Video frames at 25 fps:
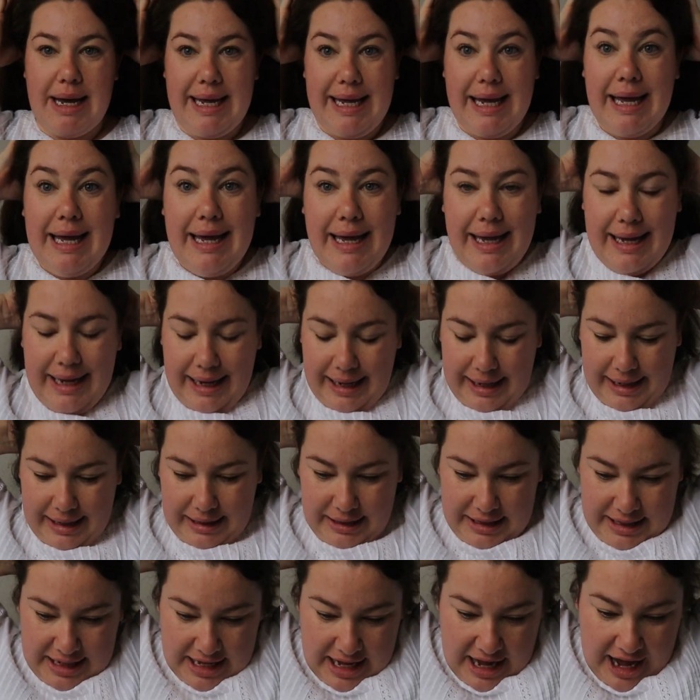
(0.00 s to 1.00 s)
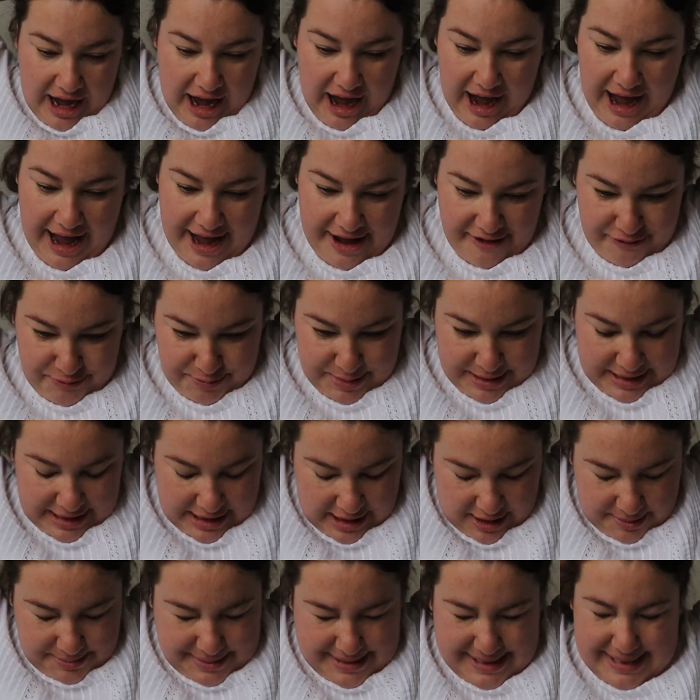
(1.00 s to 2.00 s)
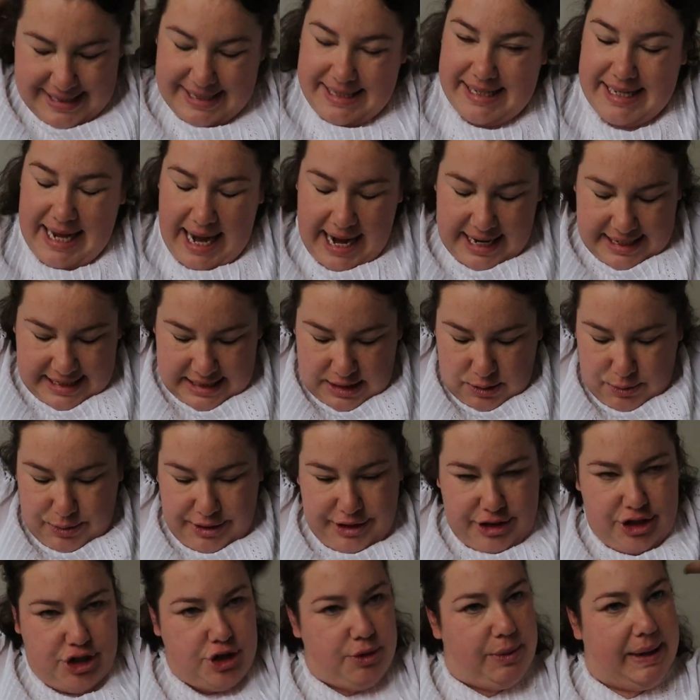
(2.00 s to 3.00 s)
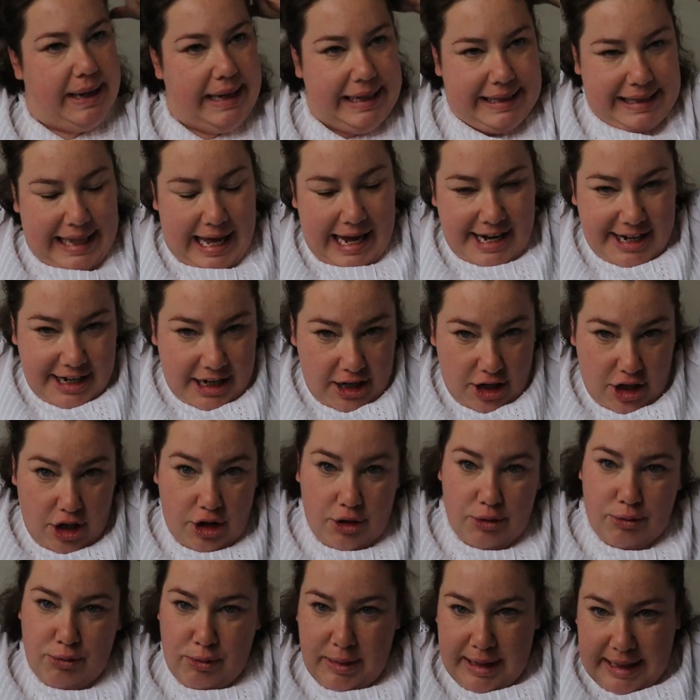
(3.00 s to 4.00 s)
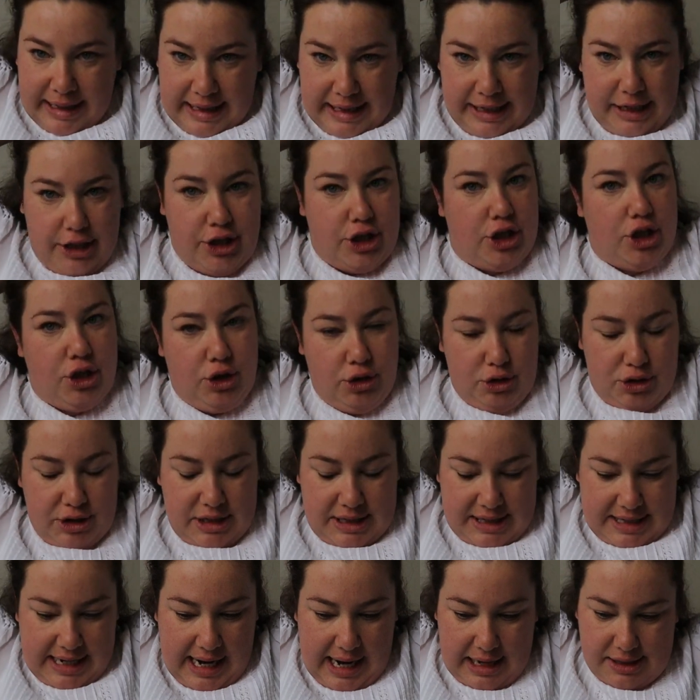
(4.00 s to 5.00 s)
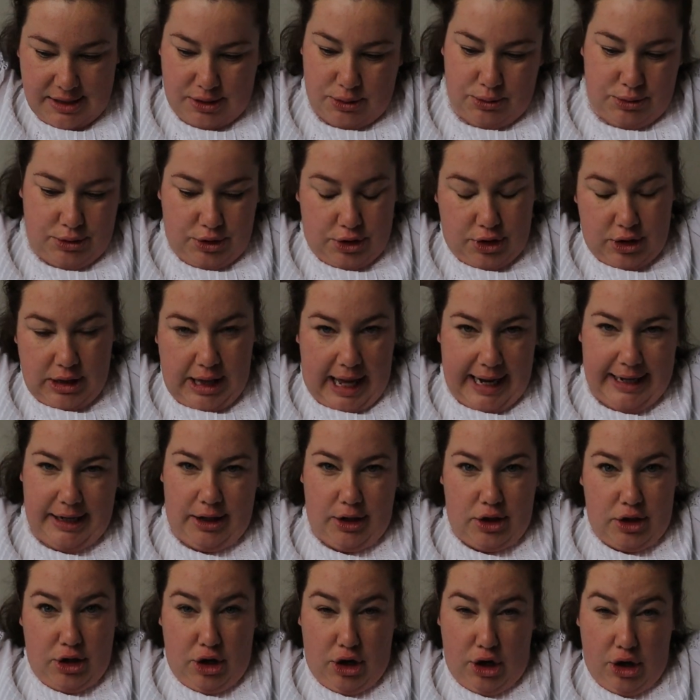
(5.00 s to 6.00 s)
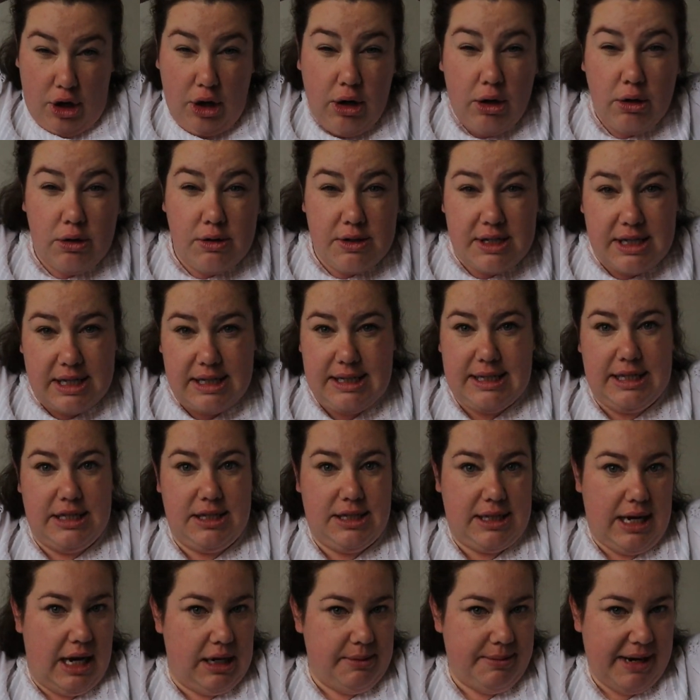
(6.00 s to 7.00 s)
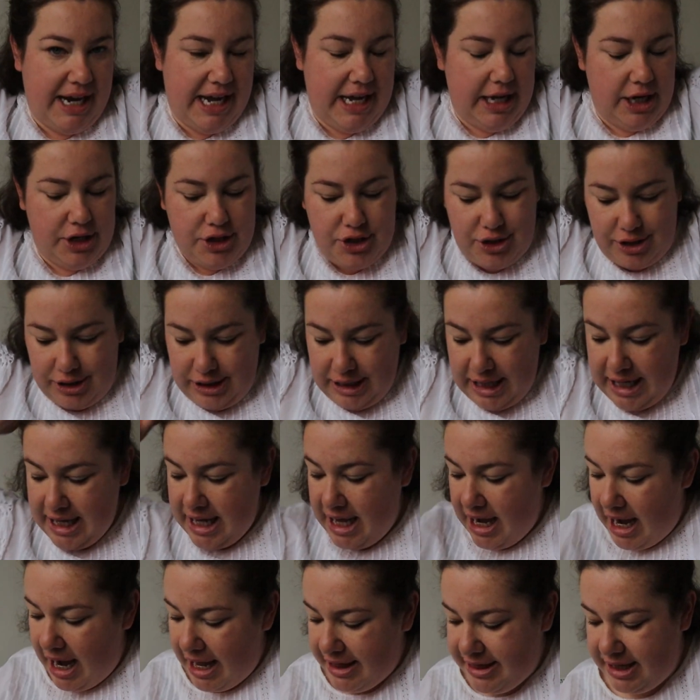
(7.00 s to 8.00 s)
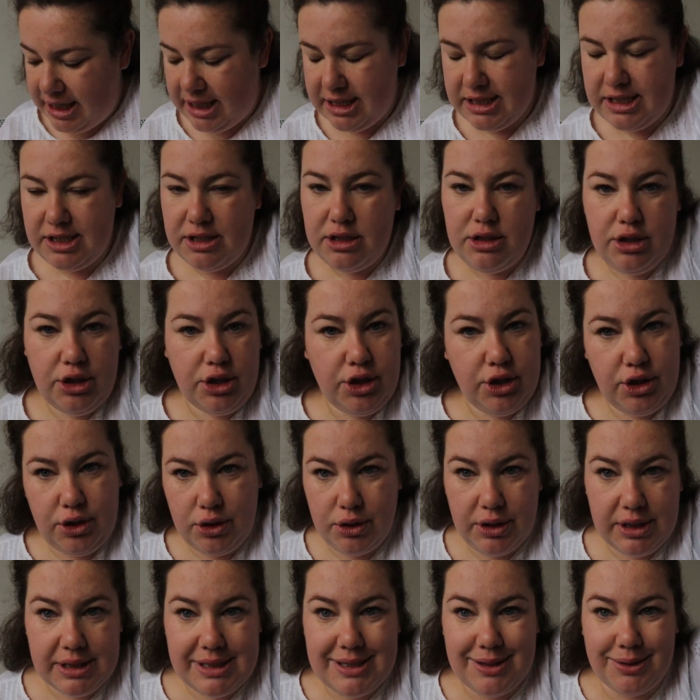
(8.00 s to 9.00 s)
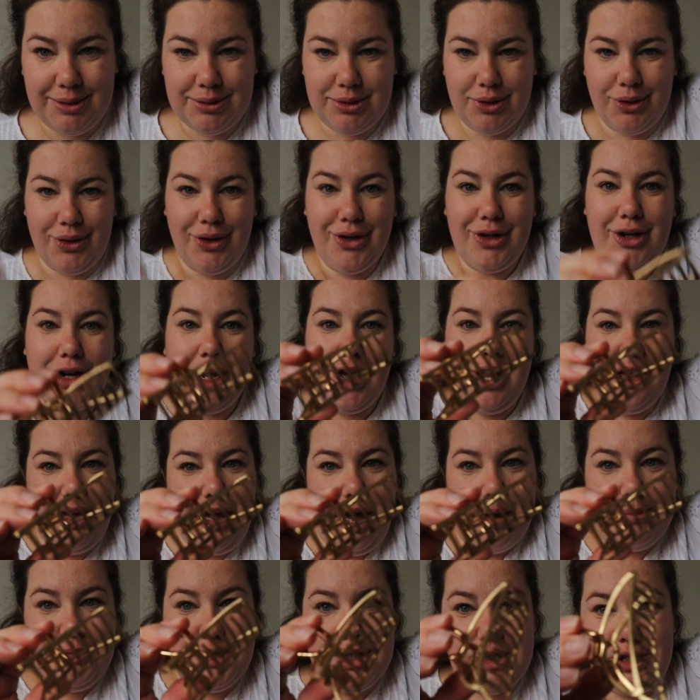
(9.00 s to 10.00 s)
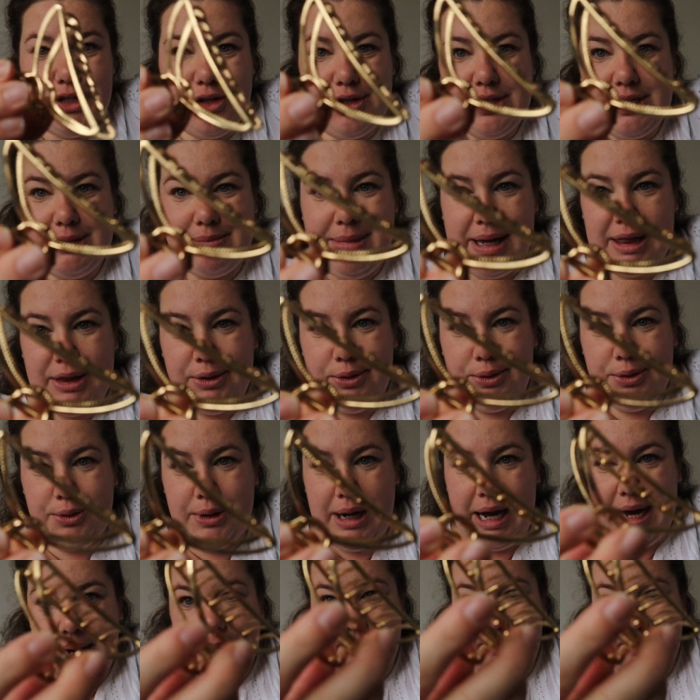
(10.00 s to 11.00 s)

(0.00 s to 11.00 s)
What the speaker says: my hair. I have been obsessed with doing like really cute tasseled like curls since cutting my hair short. I think it's the cutest little look. I'm just using my little